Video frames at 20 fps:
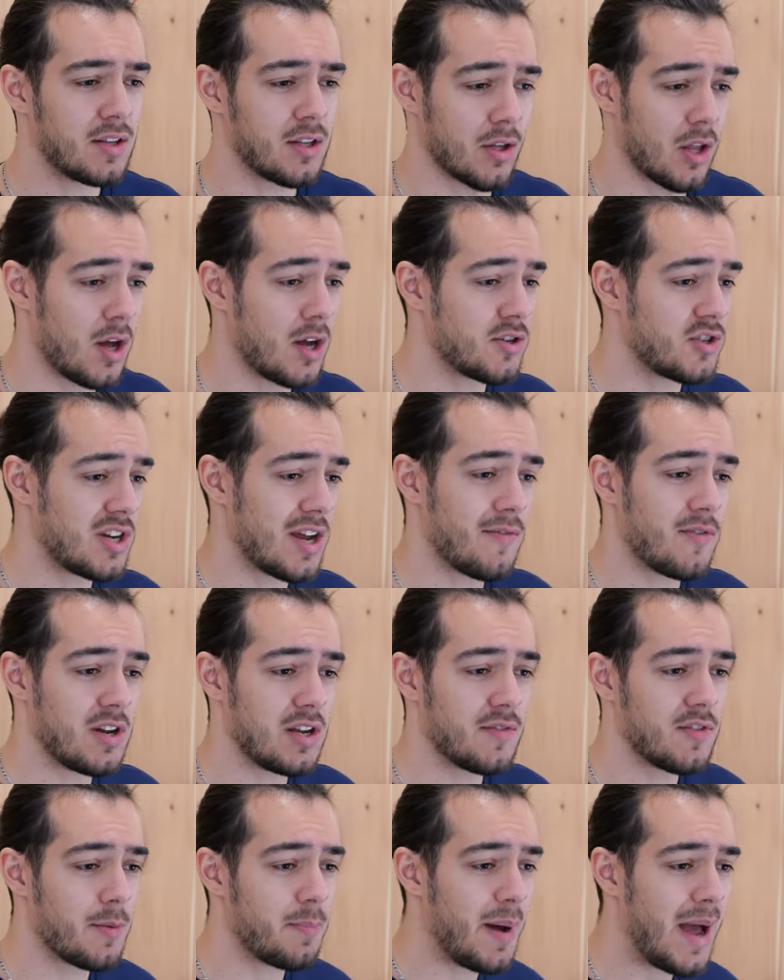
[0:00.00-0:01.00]
the longevity
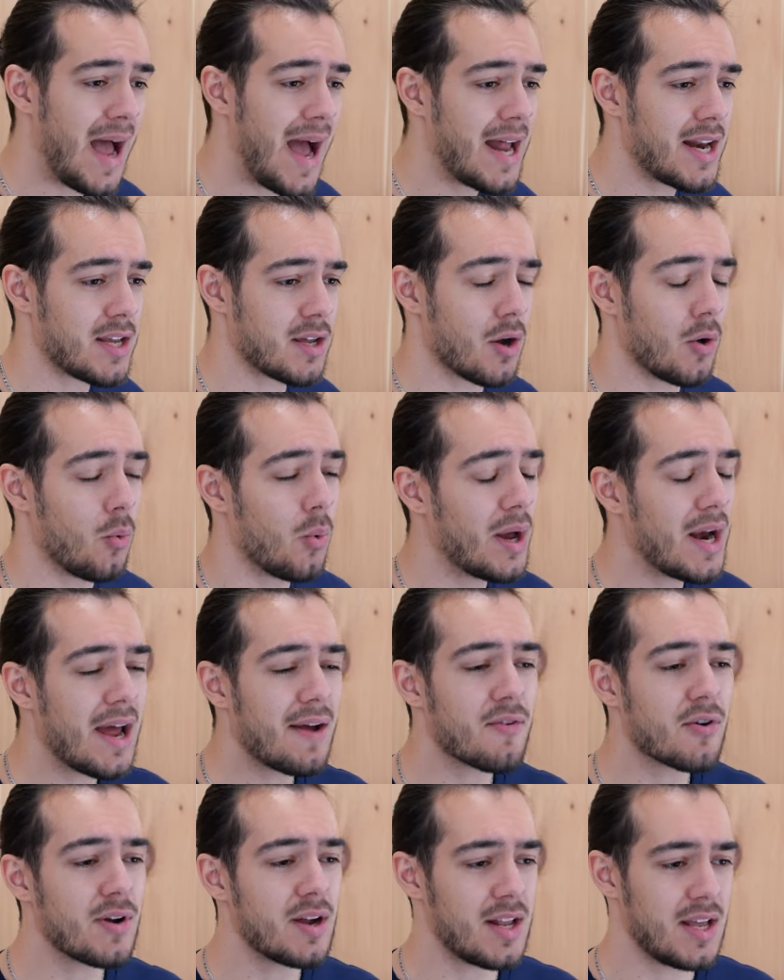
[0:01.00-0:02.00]
of the patio,
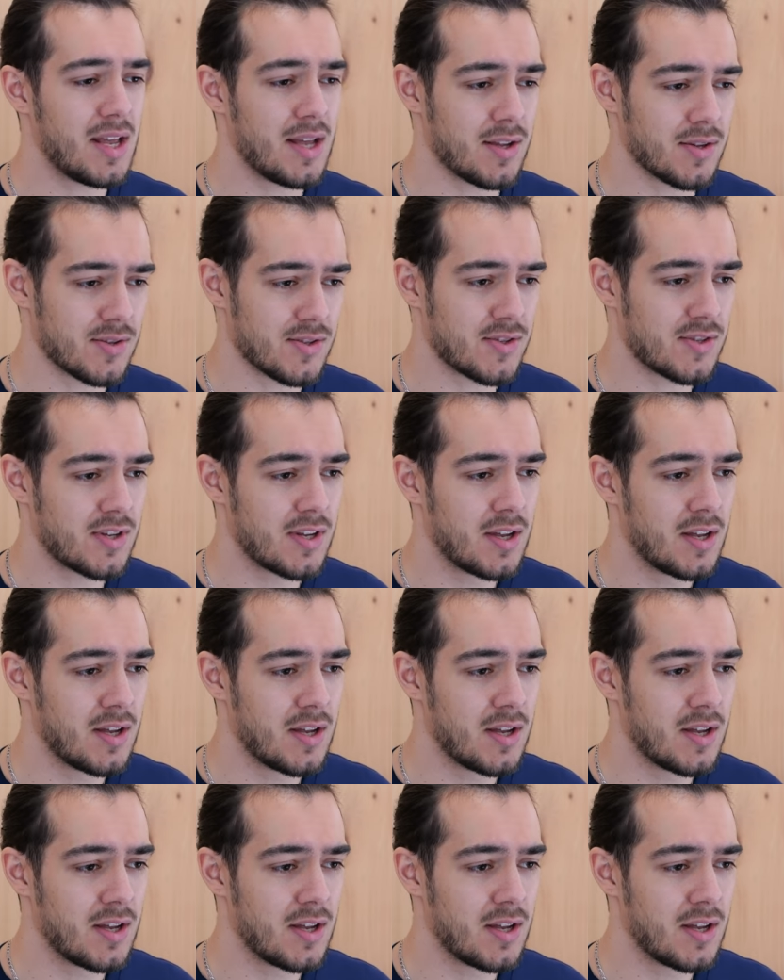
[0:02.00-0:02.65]
whatever it is.